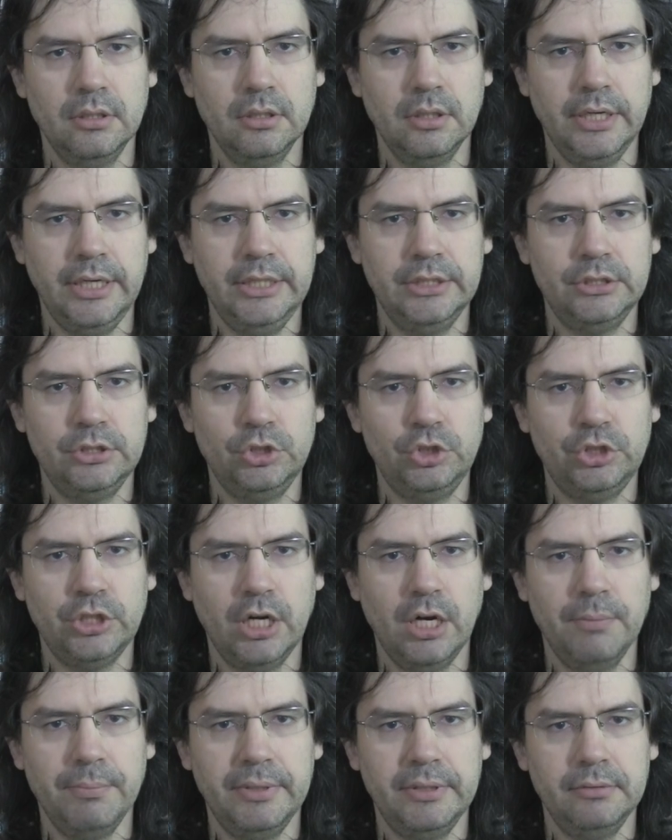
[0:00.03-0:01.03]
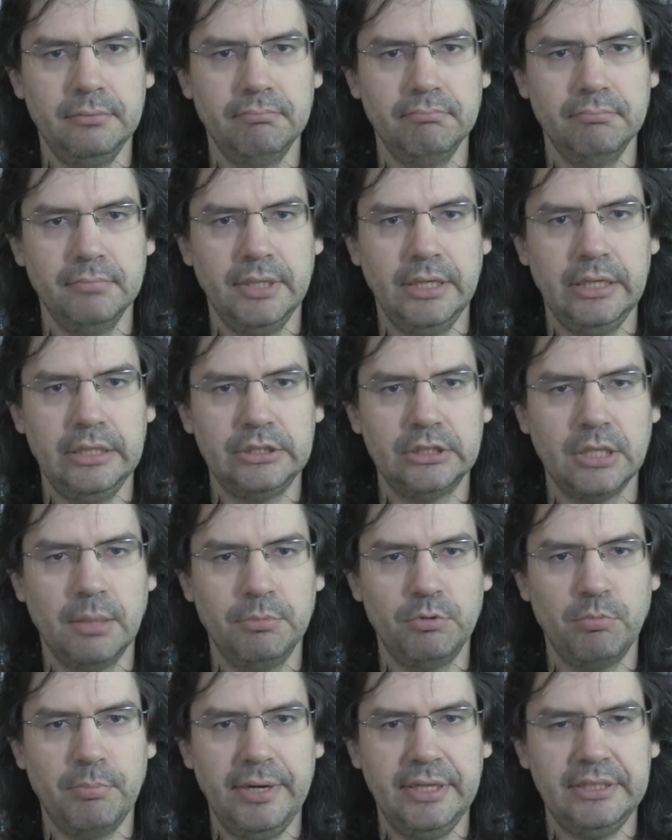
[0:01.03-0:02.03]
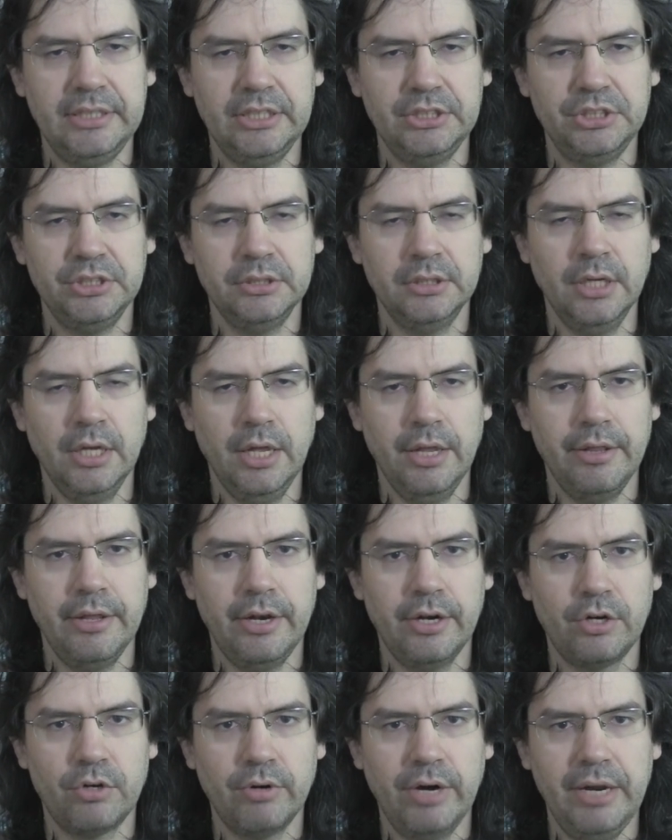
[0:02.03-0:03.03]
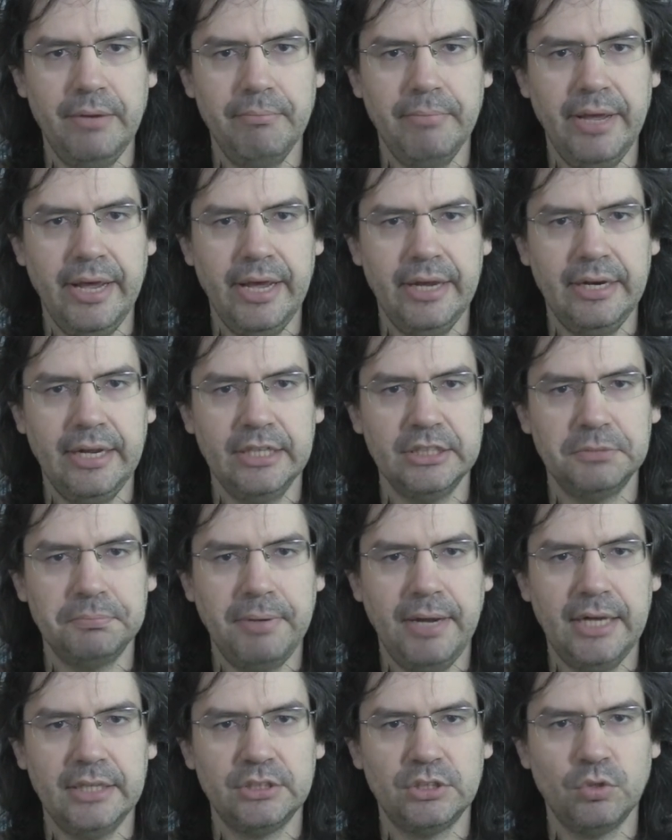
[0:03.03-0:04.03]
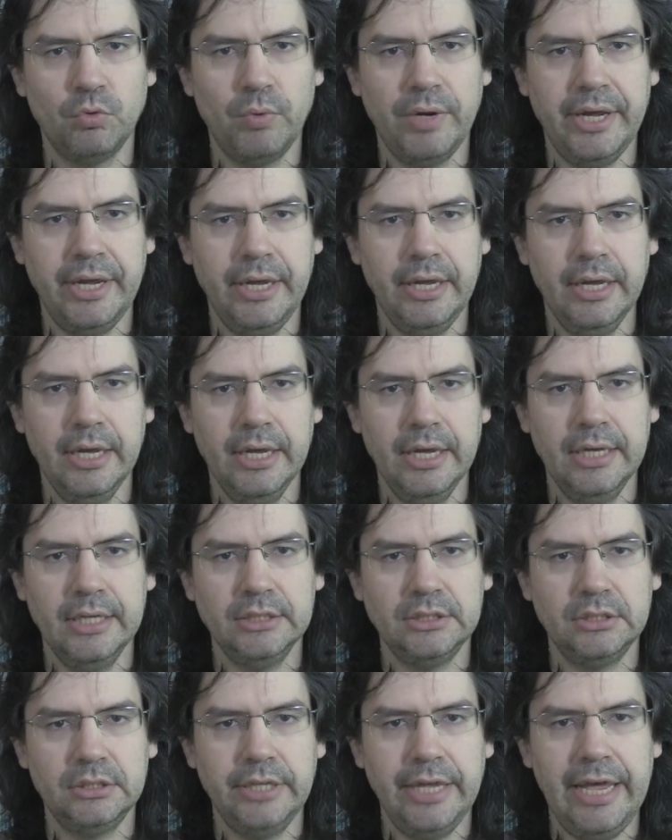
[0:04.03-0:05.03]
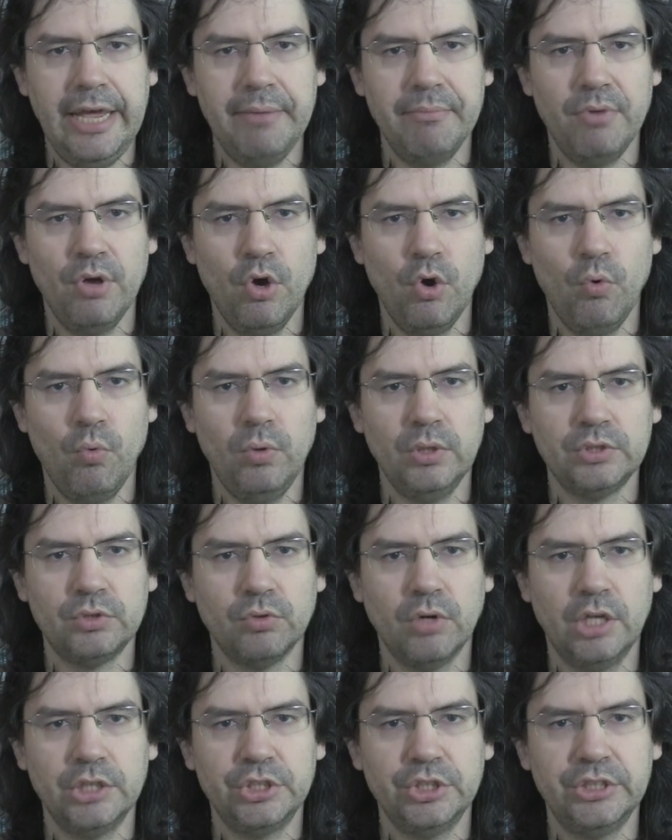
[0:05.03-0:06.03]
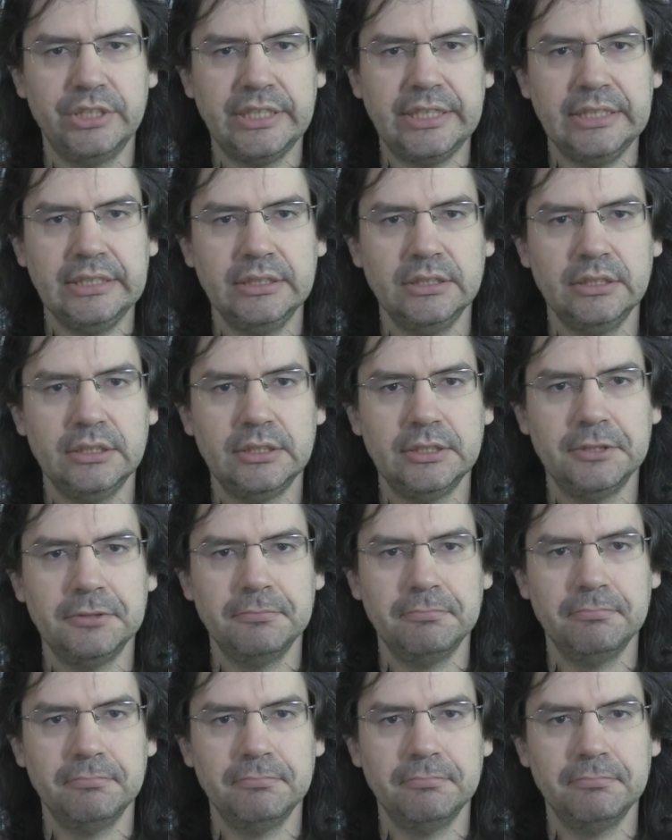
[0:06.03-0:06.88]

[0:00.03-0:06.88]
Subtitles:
Ladies and gentlemen, it has come to my attention that a great man has passed away. His name was Roger Dickens.